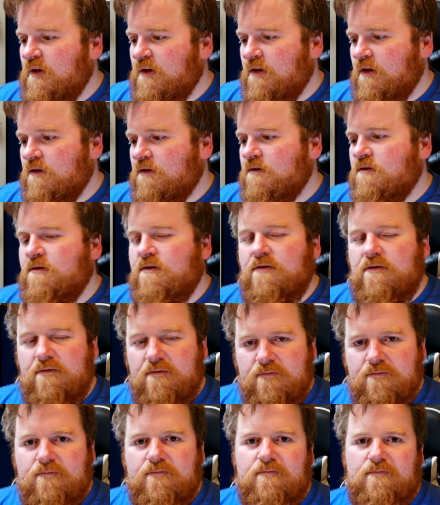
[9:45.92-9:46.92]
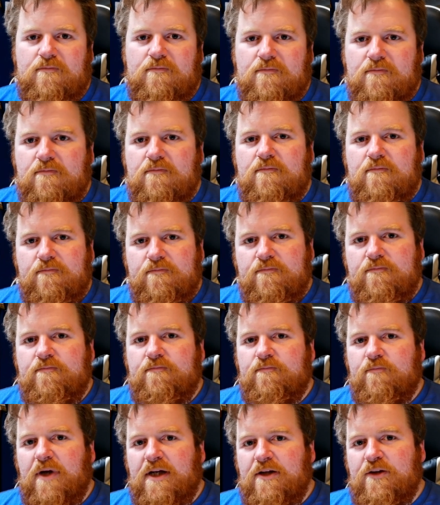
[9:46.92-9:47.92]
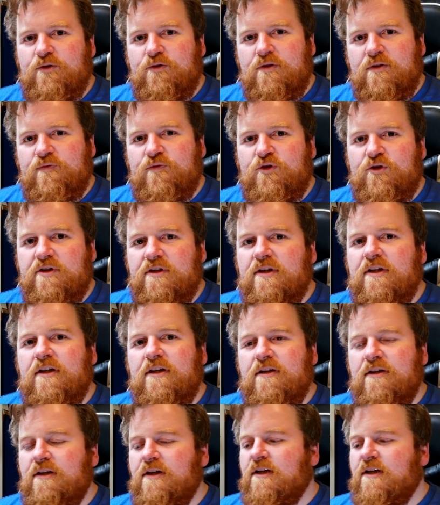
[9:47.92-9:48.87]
that's my news for today.